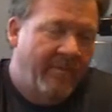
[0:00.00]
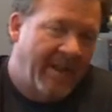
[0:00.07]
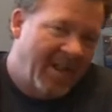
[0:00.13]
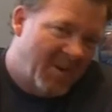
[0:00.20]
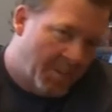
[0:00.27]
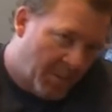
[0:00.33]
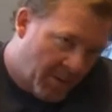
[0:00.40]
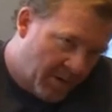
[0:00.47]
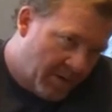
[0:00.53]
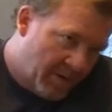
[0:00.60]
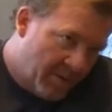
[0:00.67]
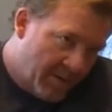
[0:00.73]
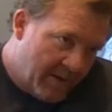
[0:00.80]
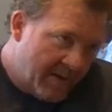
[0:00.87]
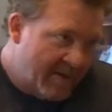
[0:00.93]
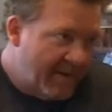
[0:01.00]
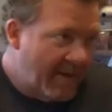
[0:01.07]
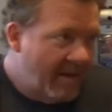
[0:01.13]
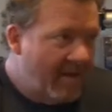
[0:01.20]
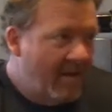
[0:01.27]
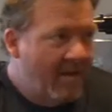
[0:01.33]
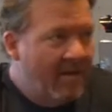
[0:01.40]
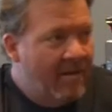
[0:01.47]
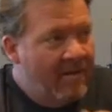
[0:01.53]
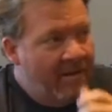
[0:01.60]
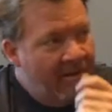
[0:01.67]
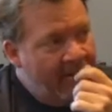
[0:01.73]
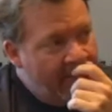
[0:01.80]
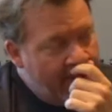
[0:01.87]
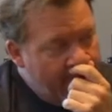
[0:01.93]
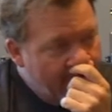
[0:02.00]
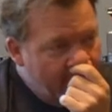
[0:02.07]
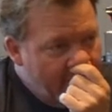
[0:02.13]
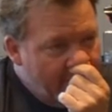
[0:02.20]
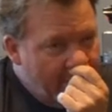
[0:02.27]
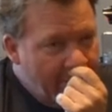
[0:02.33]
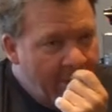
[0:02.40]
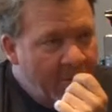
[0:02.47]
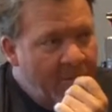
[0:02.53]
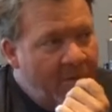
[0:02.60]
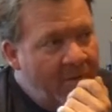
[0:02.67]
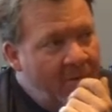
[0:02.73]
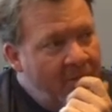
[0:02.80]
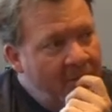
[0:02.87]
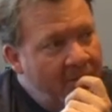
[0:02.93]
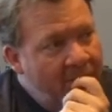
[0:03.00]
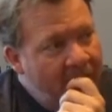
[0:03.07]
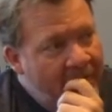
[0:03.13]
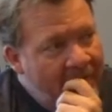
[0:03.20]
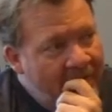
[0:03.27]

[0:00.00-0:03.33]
Facebook to an extent. Okay. YouTube.